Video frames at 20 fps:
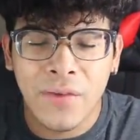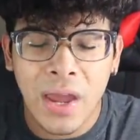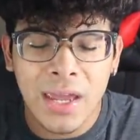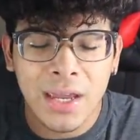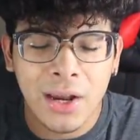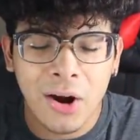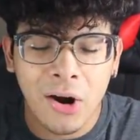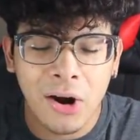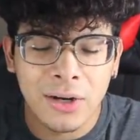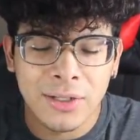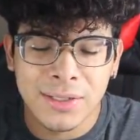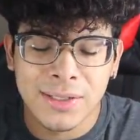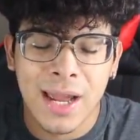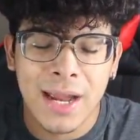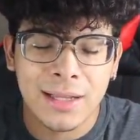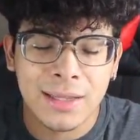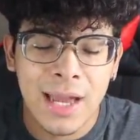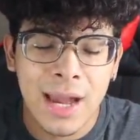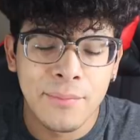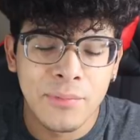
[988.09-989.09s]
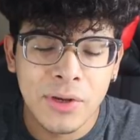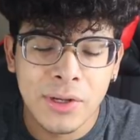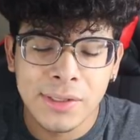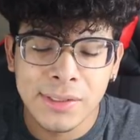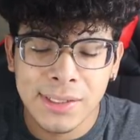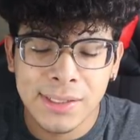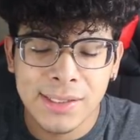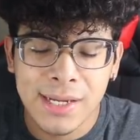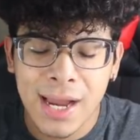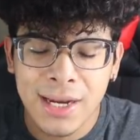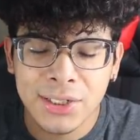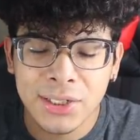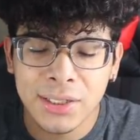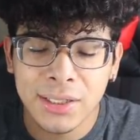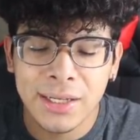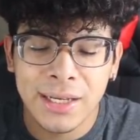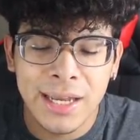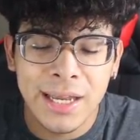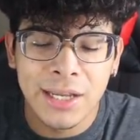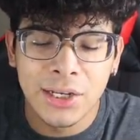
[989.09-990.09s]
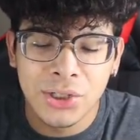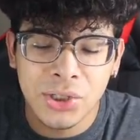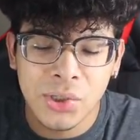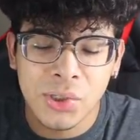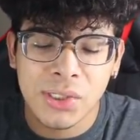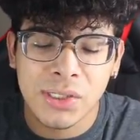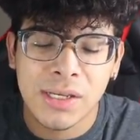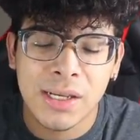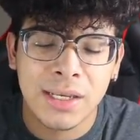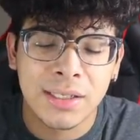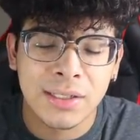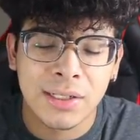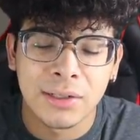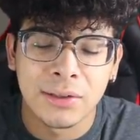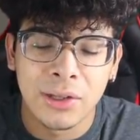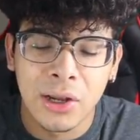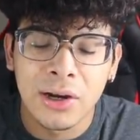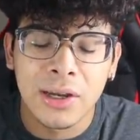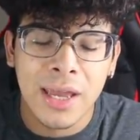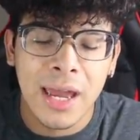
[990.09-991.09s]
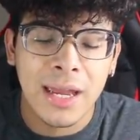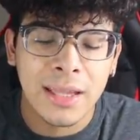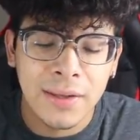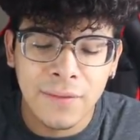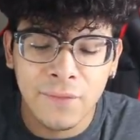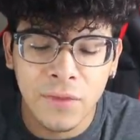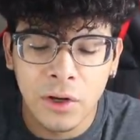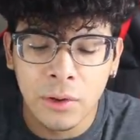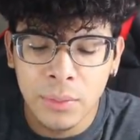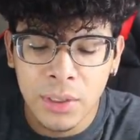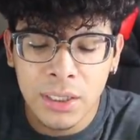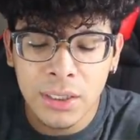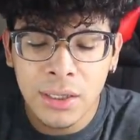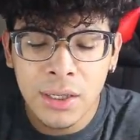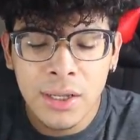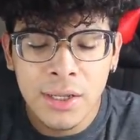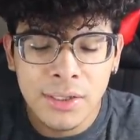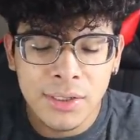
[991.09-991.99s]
fake cards like that because it's actually interesting to look at. You feel me?